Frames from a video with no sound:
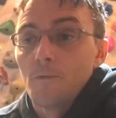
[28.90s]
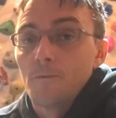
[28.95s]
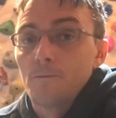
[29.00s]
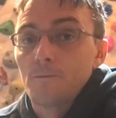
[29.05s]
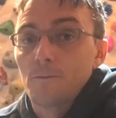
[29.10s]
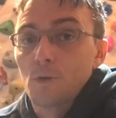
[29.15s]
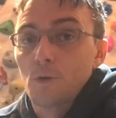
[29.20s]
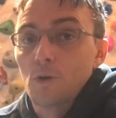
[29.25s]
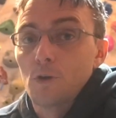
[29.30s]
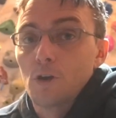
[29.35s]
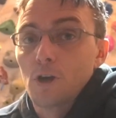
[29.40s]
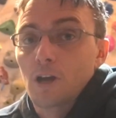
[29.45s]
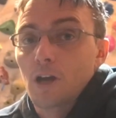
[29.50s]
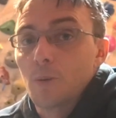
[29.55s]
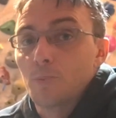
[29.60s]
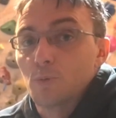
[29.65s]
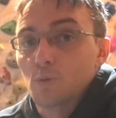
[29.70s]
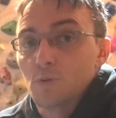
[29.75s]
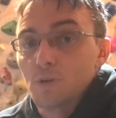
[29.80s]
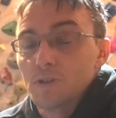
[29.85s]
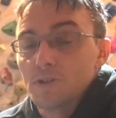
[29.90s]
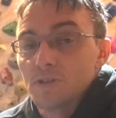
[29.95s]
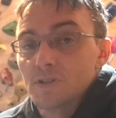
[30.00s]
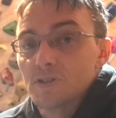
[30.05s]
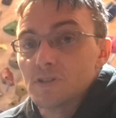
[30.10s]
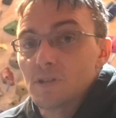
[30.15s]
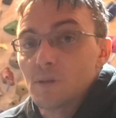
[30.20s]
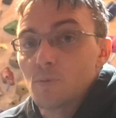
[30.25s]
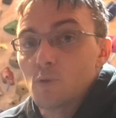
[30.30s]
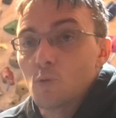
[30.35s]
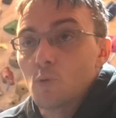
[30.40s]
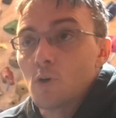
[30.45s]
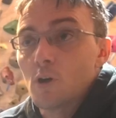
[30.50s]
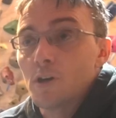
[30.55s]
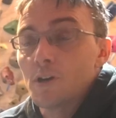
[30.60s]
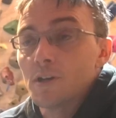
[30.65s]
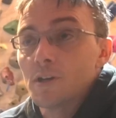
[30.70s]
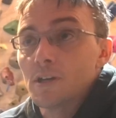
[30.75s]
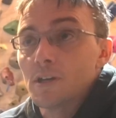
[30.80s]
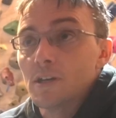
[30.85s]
for a couple reasons. Number one